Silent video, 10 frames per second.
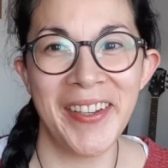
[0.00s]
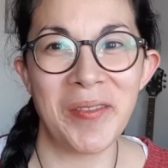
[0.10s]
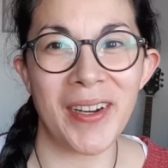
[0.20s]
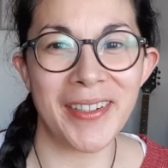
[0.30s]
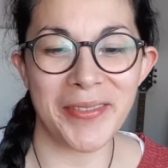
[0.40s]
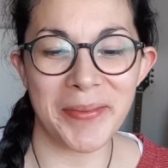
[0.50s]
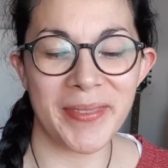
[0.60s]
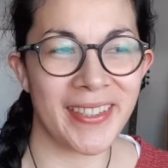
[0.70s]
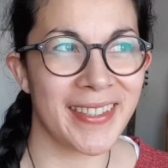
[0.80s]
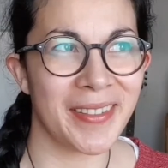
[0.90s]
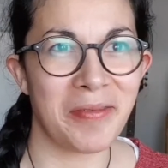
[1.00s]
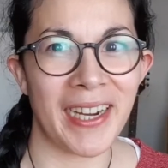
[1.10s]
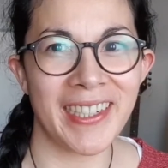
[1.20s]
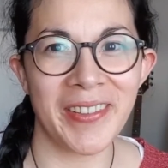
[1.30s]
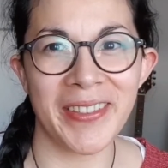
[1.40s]
One of them is
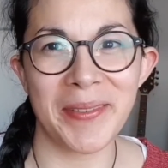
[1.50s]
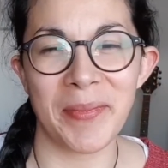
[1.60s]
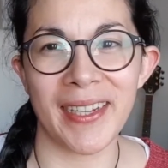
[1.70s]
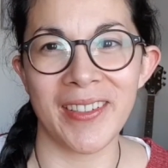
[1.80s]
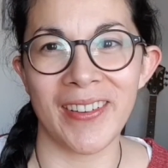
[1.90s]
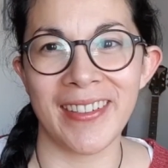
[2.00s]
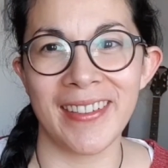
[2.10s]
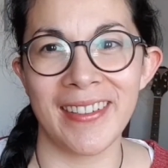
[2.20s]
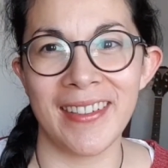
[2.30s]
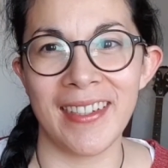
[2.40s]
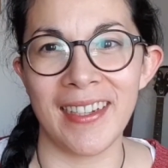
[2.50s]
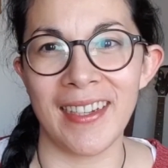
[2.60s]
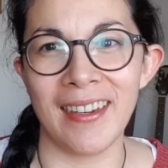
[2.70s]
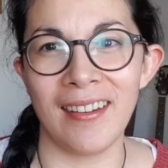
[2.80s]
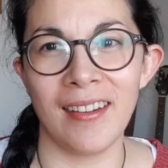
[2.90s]
White Noise by Don
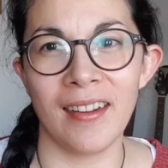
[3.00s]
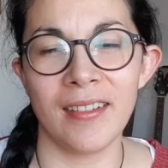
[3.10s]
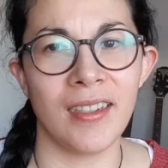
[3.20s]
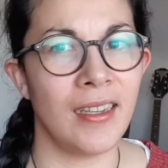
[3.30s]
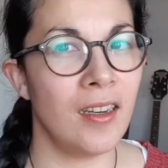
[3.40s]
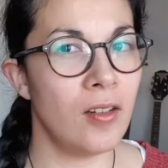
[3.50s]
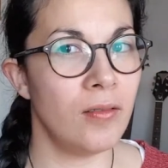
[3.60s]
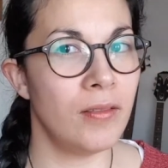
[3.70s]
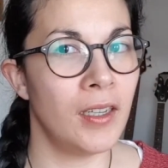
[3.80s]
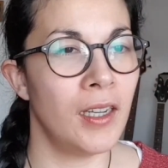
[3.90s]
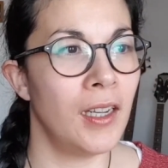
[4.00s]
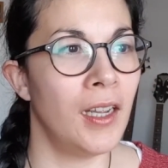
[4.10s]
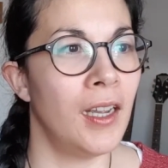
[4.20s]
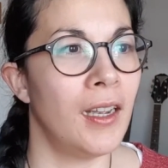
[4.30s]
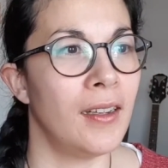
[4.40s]
DeLillo.
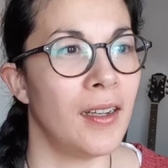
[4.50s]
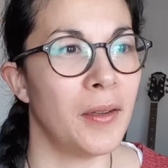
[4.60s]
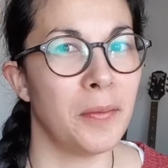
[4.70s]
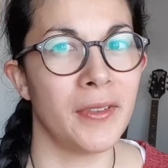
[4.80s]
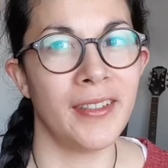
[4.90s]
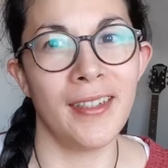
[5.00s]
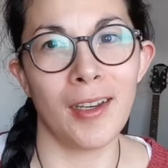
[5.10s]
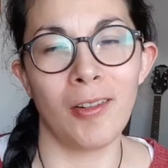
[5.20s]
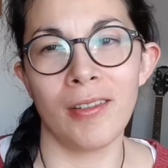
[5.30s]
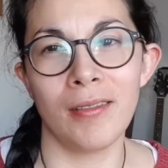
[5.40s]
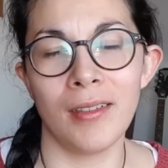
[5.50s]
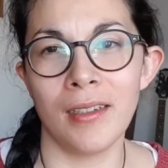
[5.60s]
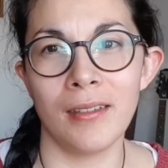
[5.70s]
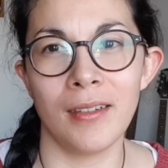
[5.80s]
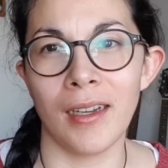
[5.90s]
I think I got
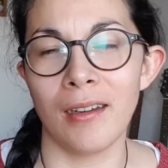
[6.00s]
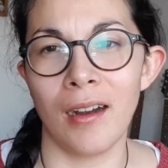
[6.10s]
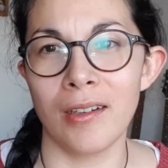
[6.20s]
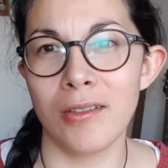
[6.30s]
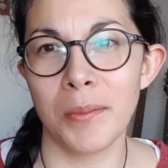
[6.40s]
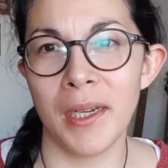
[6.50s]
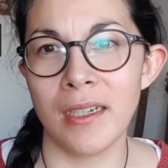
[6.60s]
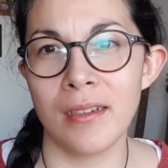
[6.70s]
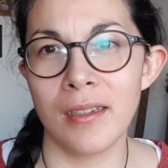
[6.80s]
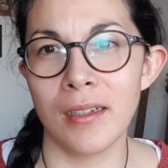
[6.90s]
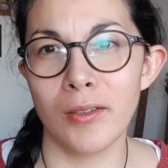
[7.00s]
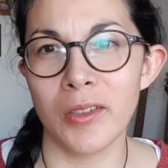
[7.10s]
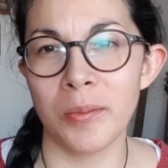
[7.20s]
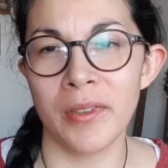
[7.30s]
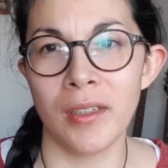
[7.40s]
like 100 pages in or
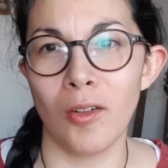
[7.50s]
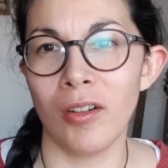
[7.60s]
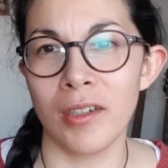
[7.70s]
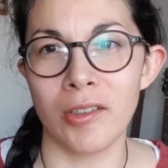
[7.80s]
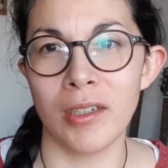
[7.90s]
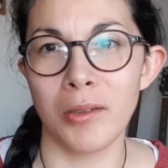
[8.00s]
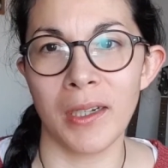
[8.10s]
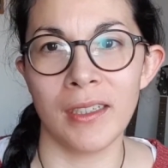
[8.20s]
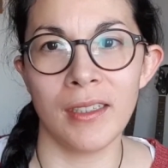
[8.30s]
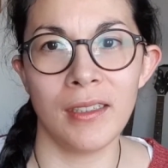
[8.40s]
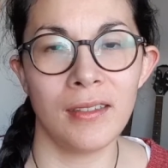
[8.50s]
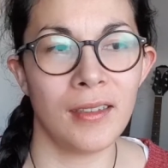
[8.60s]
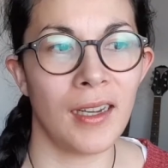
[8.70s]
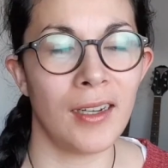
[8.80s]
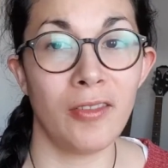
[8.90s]
something, or 120,
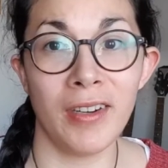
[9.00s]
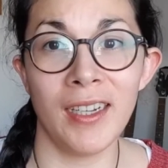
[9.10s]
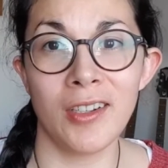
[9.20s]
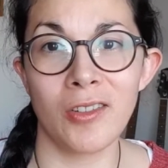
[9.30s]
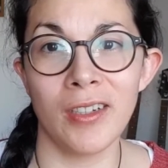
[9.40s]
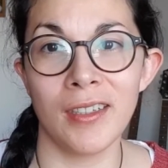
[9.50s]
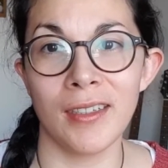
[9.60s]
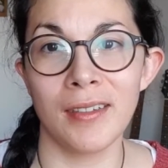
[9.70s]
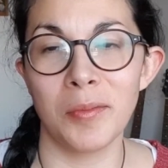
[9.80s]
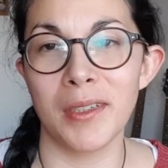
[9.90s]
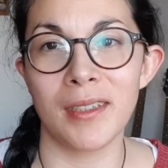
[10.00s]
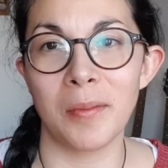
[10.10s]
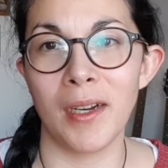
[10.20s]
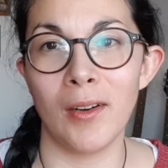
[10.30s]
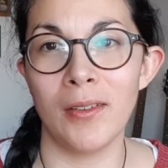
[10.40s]
and I really enjoyed it. But
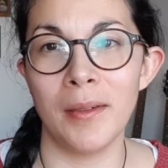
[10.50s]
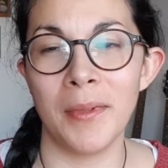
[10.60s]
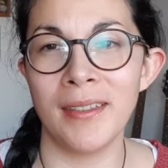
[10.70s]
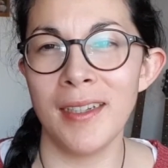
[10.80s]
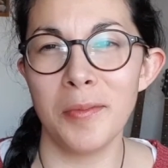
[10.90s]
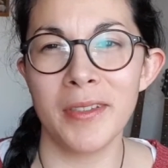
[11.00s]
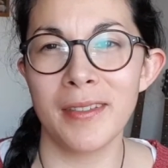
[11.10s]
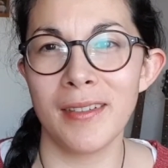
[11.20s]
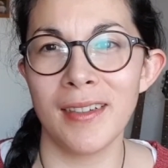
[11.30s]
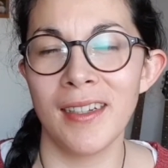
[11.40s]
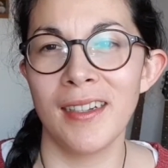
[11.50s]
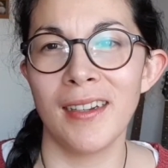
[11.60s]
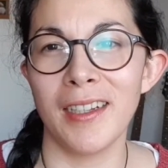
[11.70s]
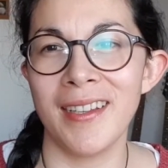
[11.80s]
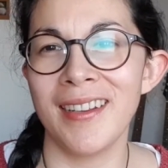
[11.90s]
somehow, I think
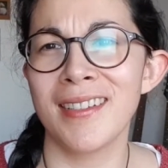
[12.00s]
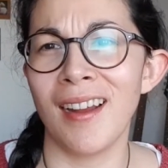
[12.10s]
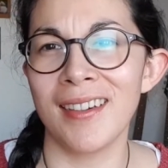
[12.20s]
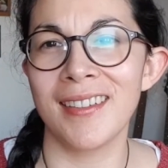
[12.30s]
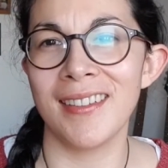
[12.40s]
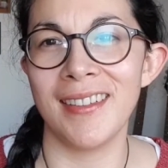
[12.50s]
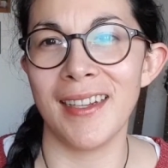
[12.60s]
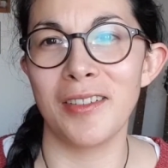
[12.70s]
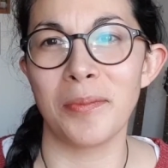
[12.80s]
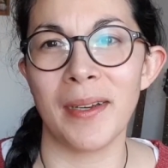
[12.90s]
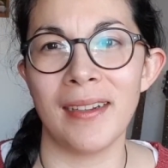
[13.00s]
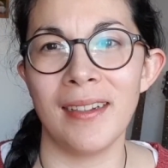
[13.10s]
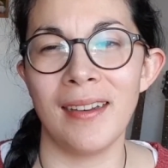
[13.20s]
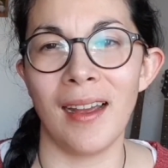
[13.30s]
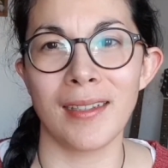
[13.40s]
I started at the end of my
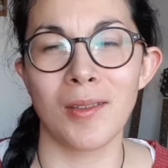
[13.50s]
last